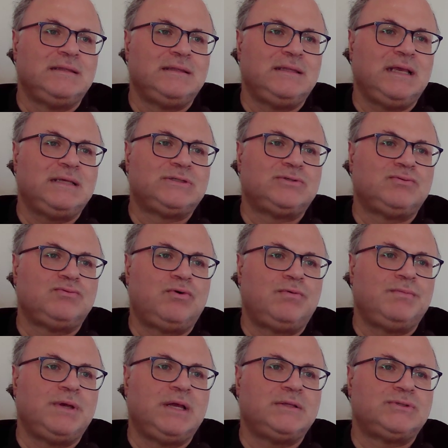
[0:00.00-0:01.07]
this
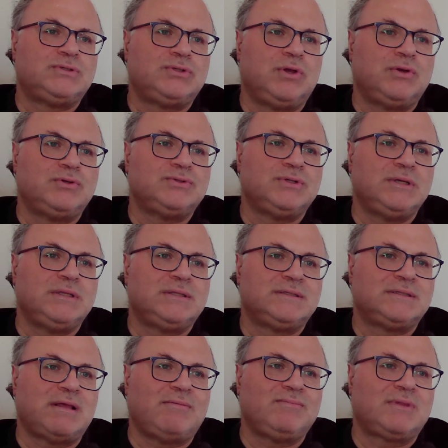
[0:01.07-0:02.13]
woman saws it,
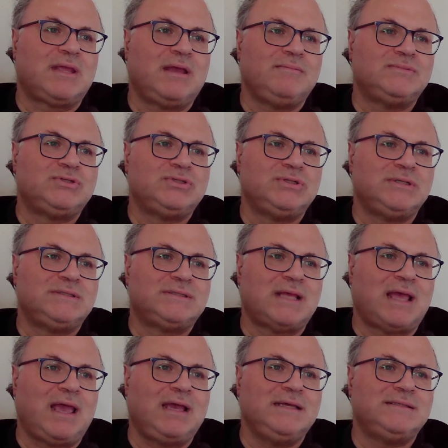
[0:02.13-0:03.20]
sometimes she
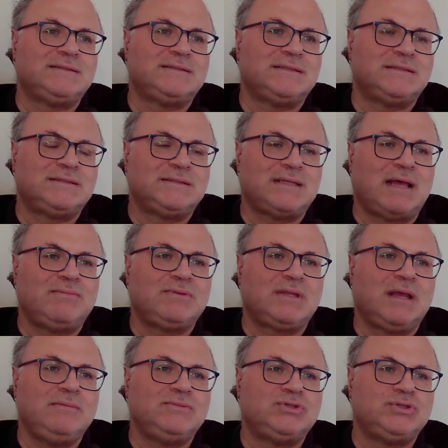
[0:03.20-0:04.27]
sighs,
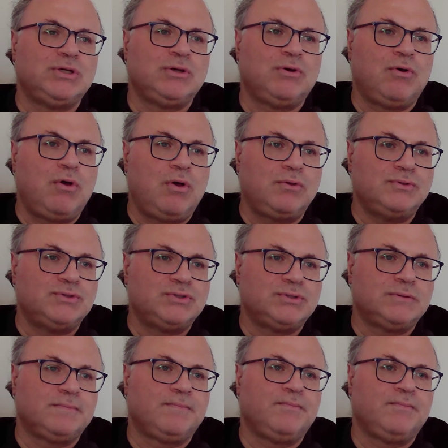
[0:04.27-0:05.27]
sometimes she groans.